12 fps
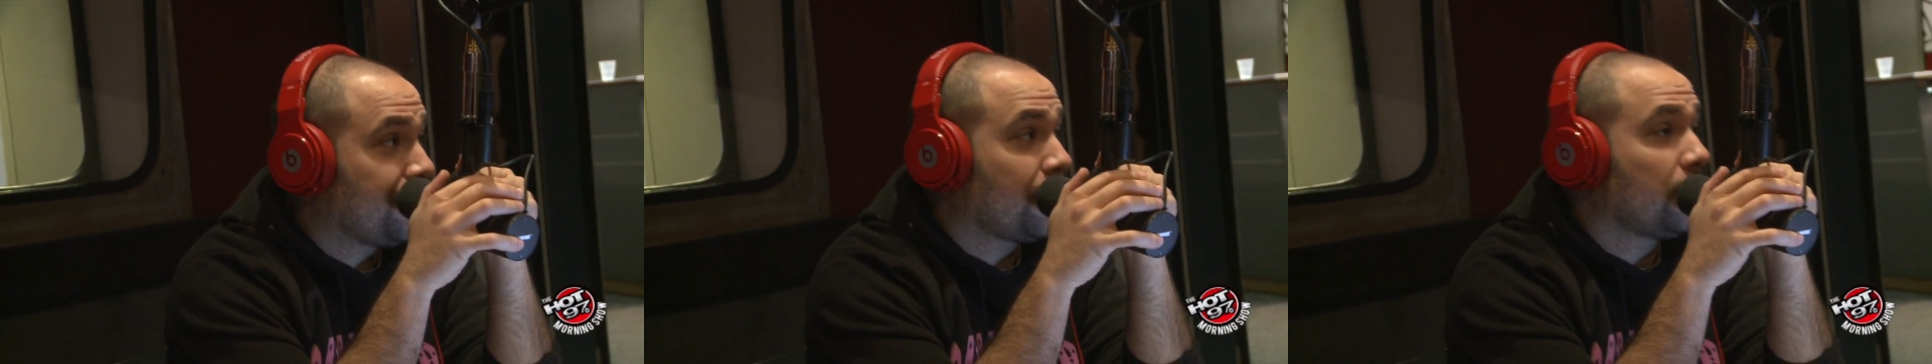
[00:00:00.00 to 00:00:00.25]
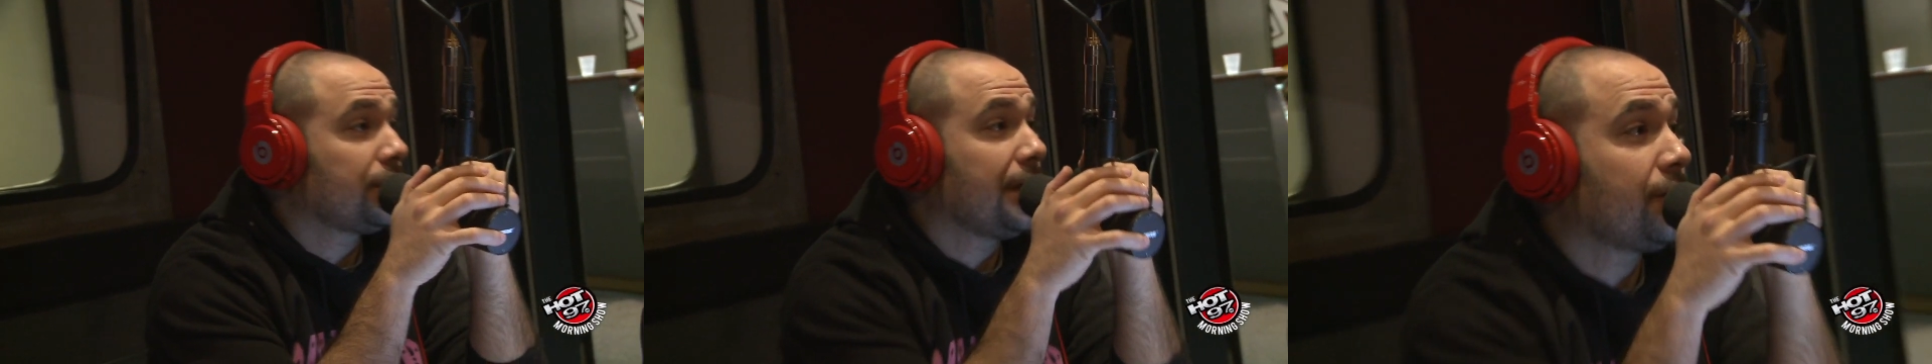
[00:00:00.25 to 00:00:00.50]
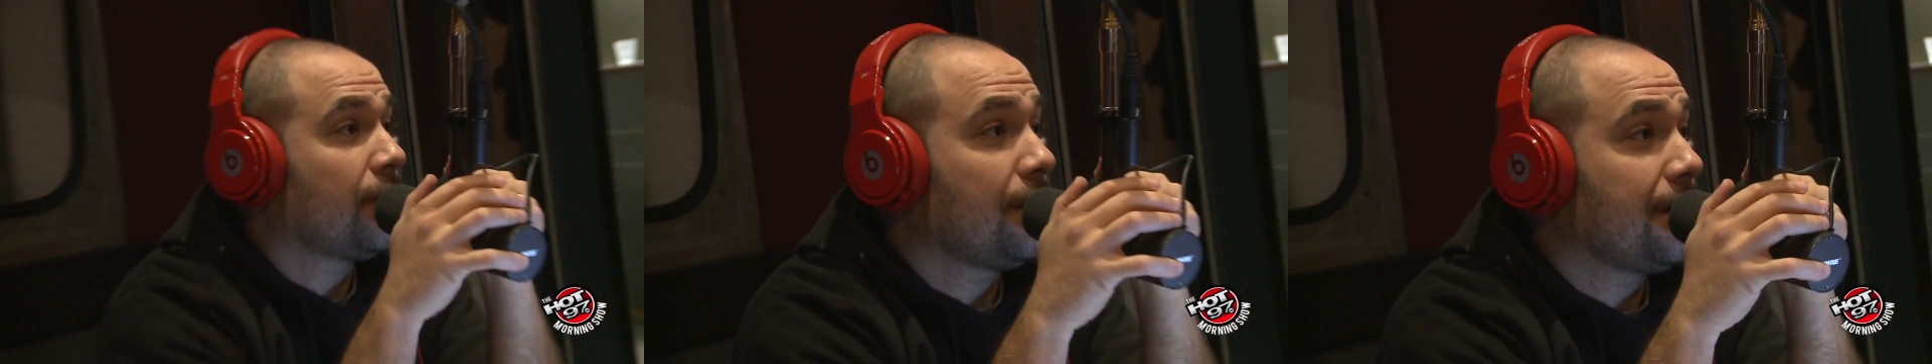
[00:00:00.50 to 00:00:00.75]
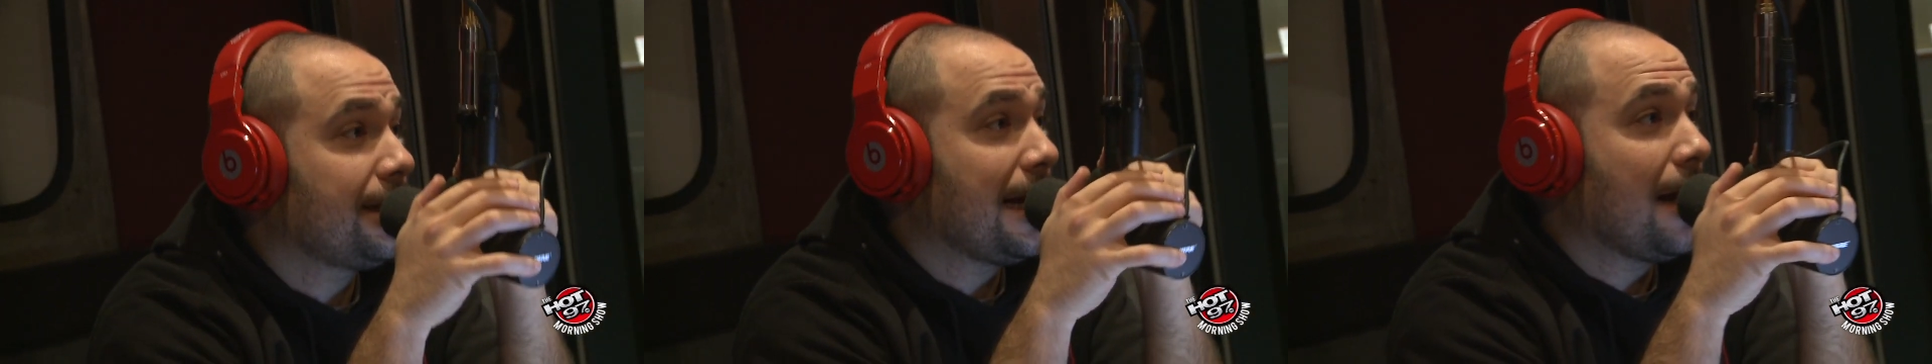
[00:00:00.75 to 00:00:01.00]
At first, they
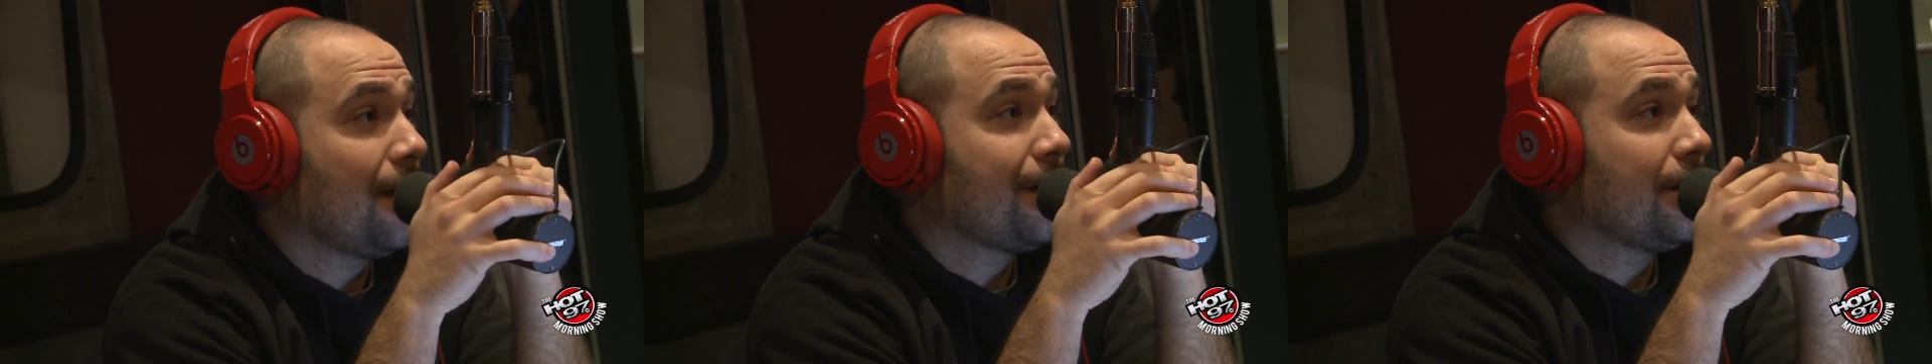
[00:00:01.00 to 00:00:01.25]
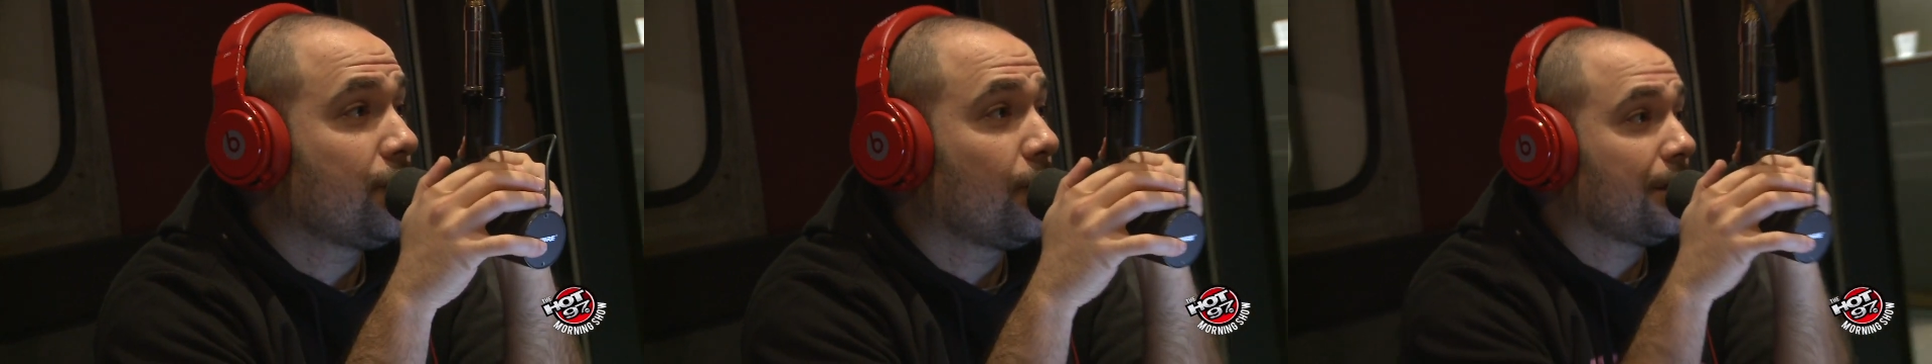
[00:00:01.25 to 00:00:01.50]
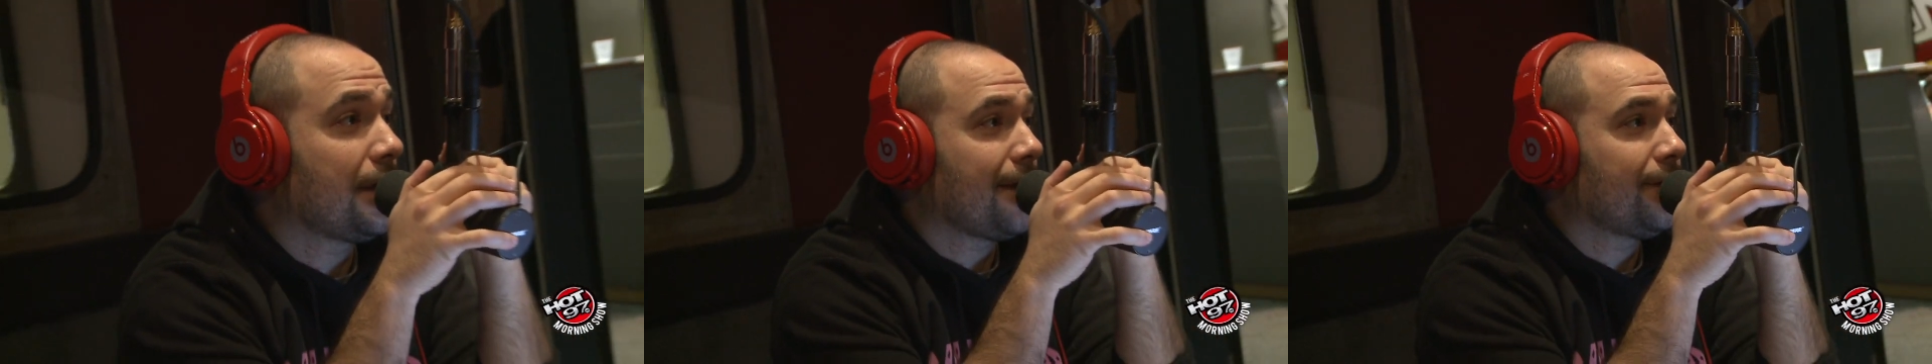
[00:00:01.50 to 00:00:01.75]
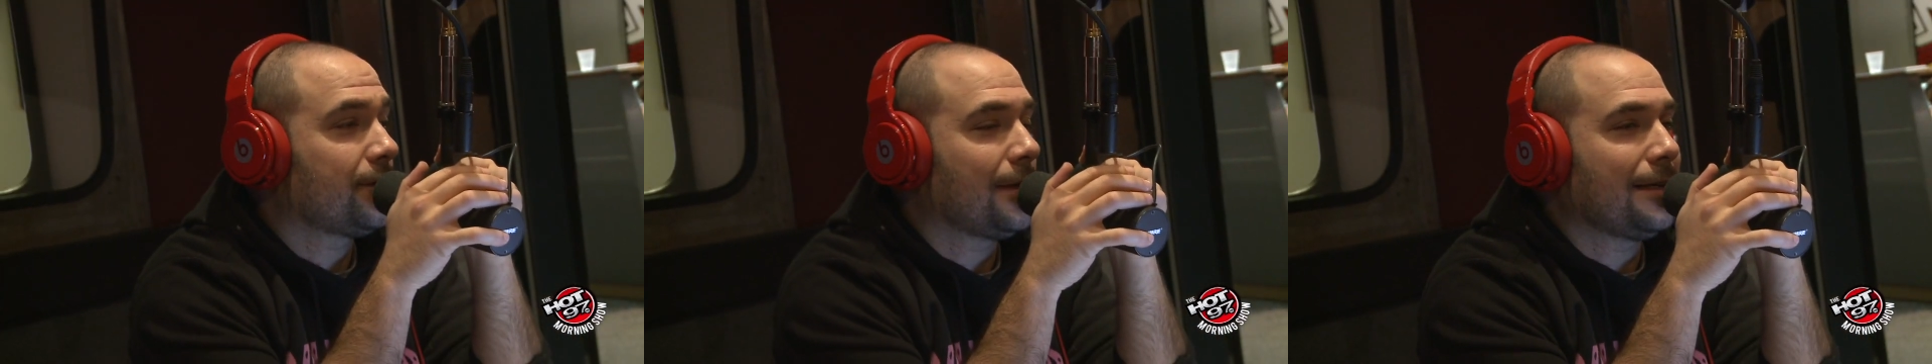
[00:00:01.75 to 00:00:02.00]
turned it down. Then Jordan
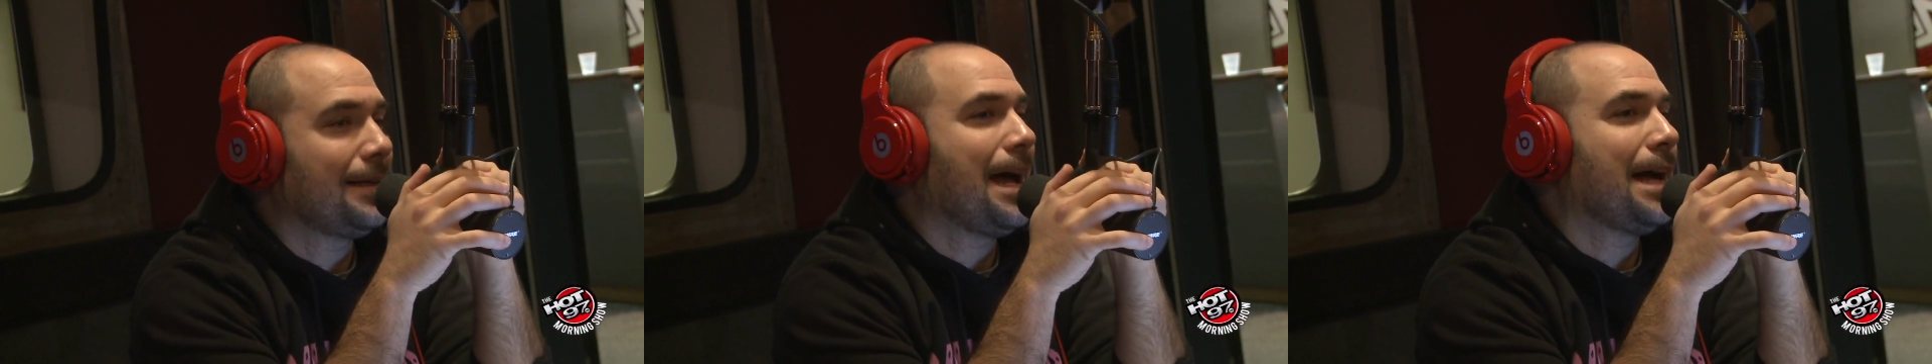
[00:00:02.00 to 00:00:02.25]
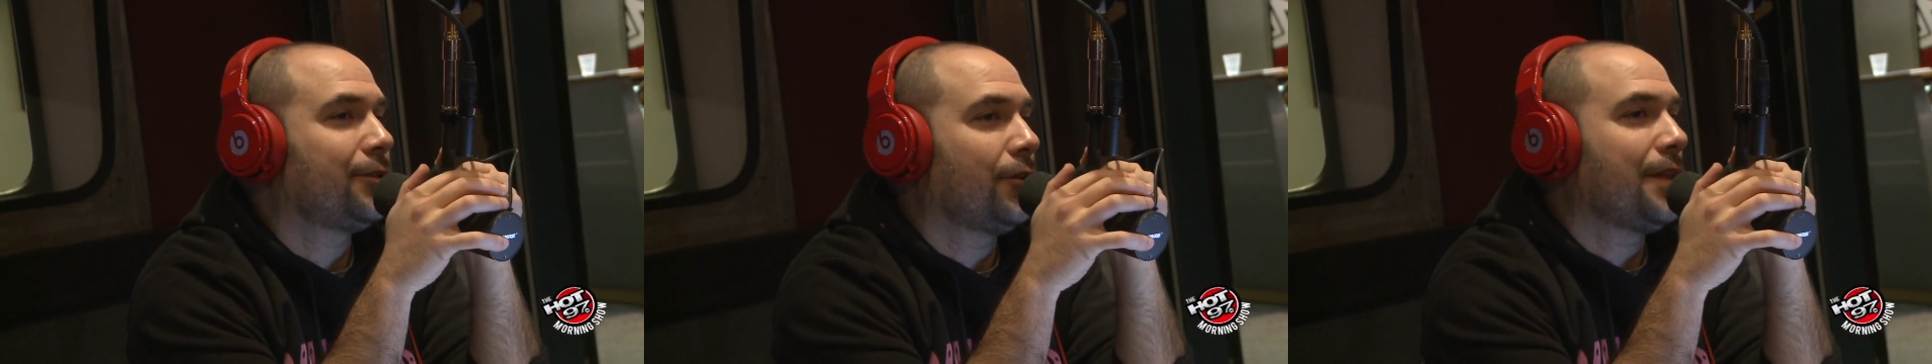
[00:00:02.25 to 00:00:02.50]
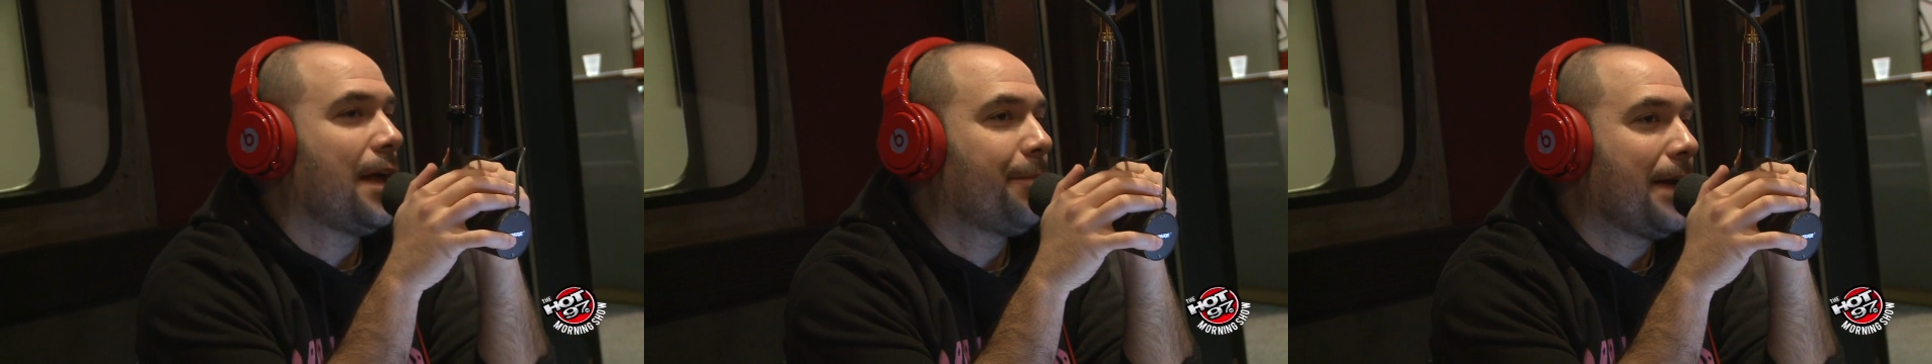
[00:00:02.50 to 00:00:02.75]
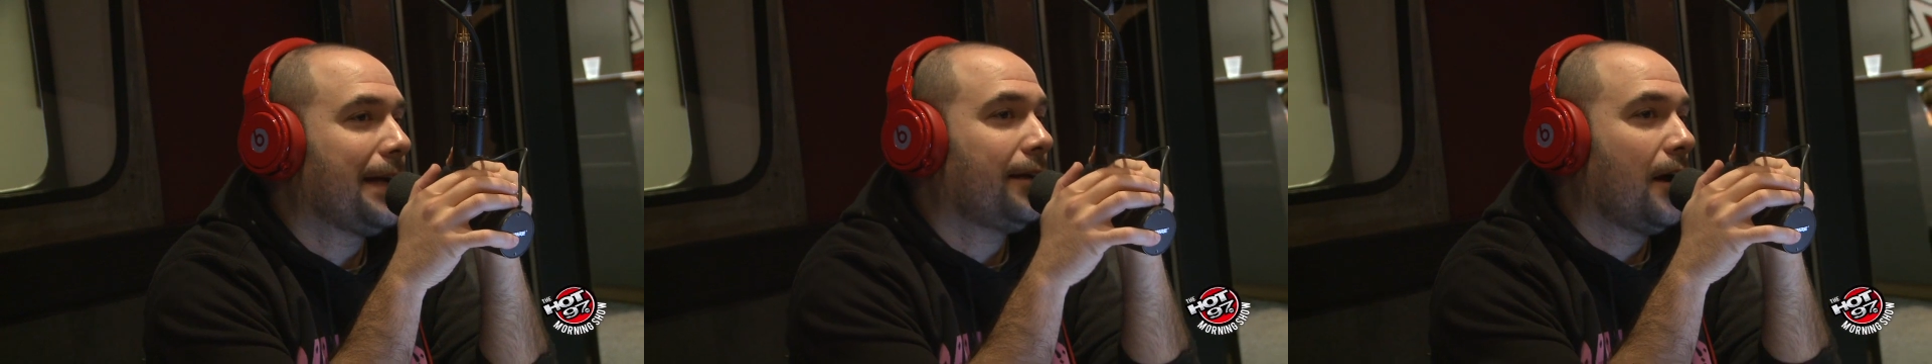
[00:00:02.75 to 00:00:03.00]
Davis was like, nah, turn
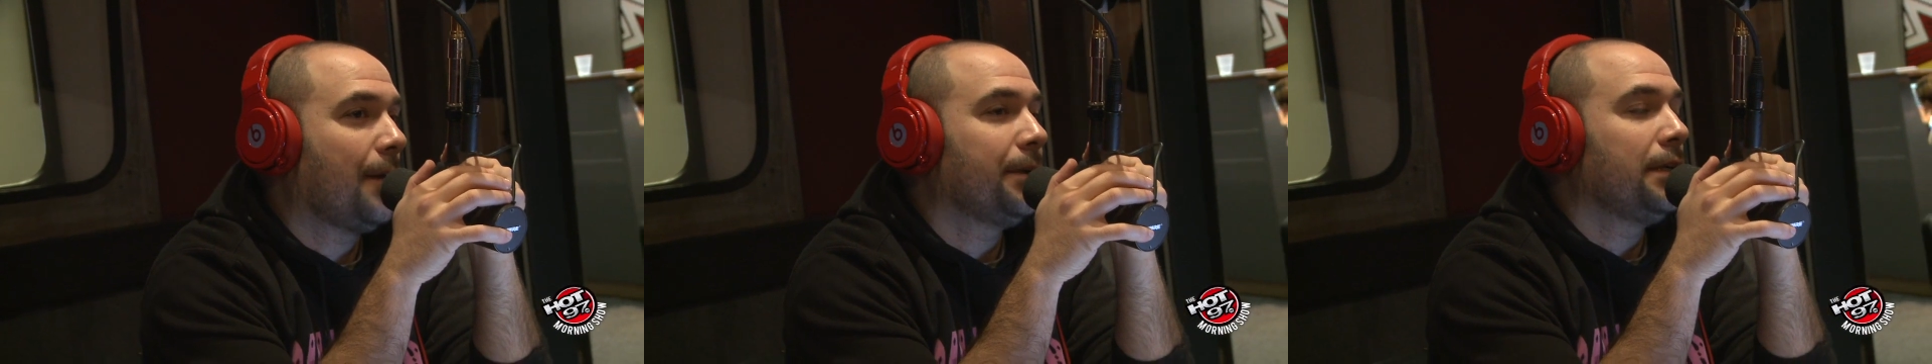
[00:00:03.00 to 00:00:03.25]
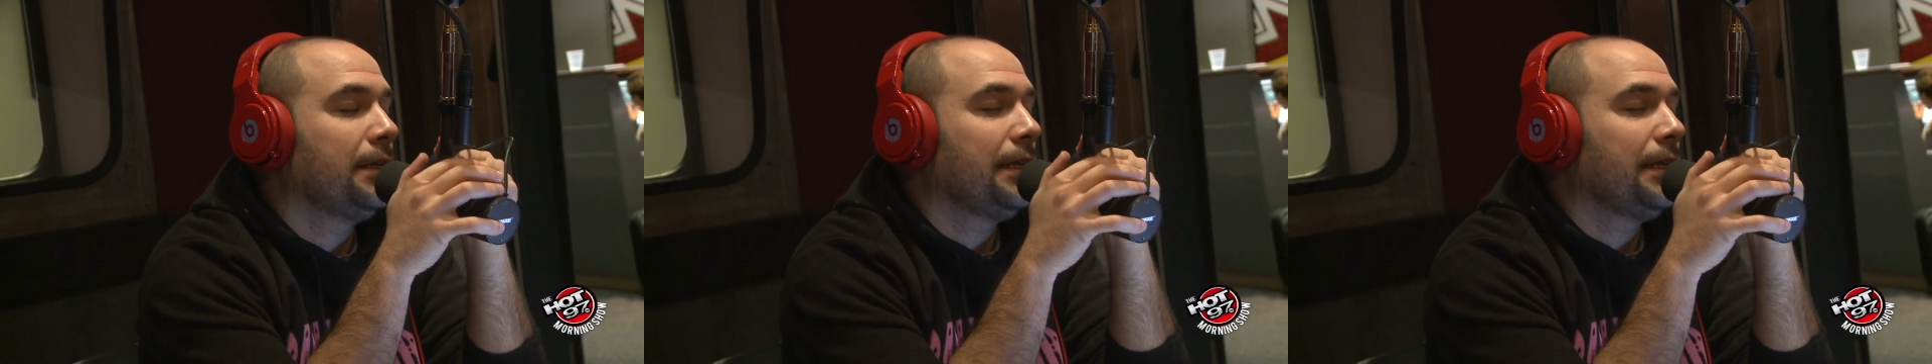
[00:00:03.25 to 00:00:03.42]
that back up.